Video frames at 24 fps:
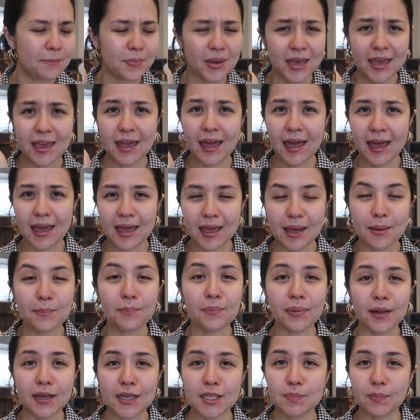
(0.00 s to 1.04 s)

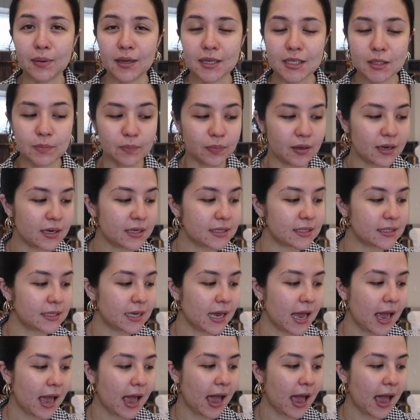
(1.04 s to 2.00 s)
PA+++,